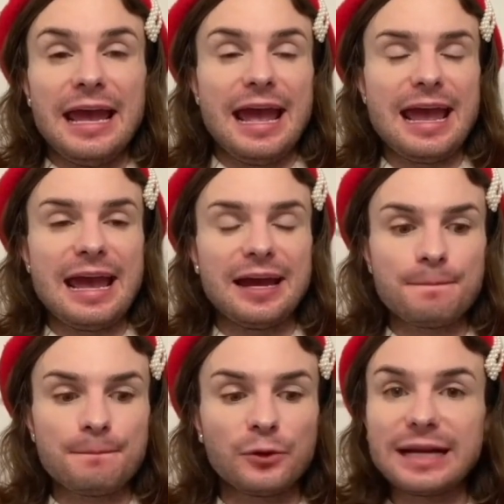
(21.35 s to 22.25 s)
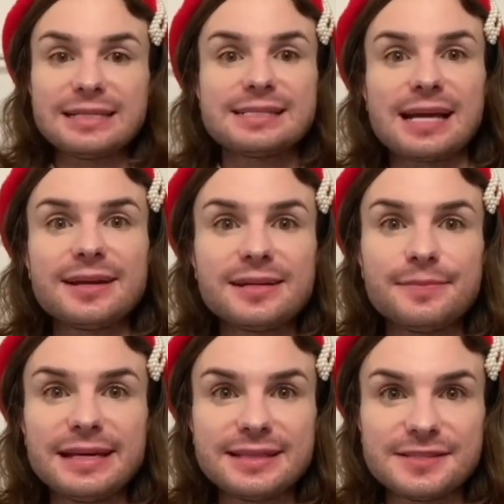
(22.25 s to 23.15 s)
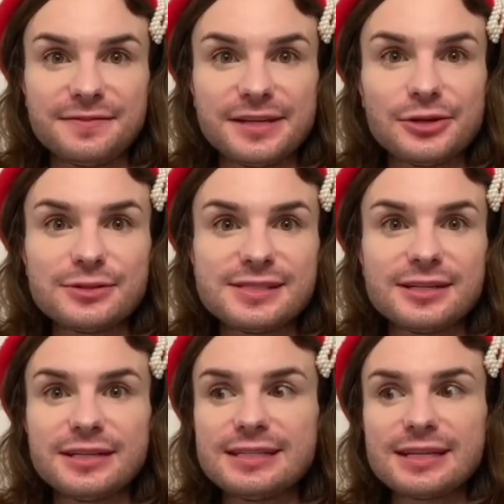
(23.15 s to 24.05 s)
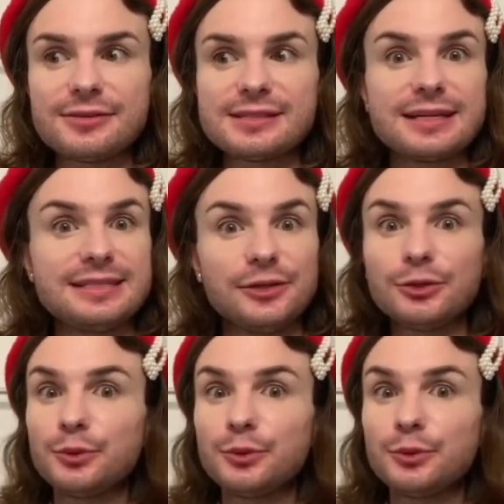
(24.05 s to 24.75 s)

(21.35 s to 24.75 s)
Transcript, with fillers: And when I decided to make this video series, I was like, Dylan,